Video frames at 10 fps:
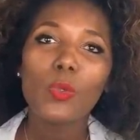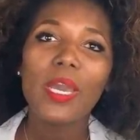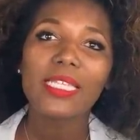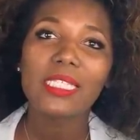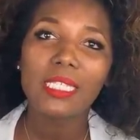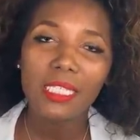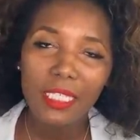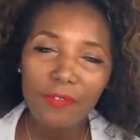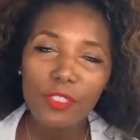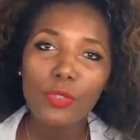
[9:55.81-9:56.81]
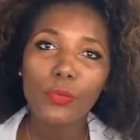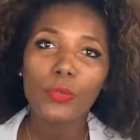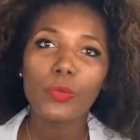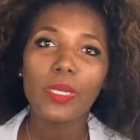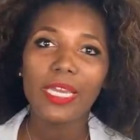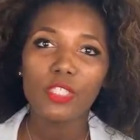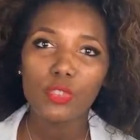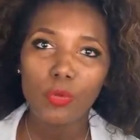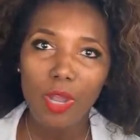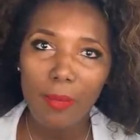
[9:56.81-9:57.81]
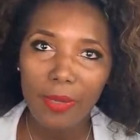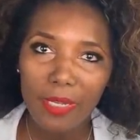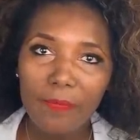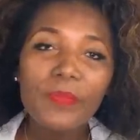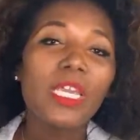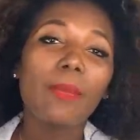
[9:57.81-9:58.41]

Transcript: who has lived through a trauma.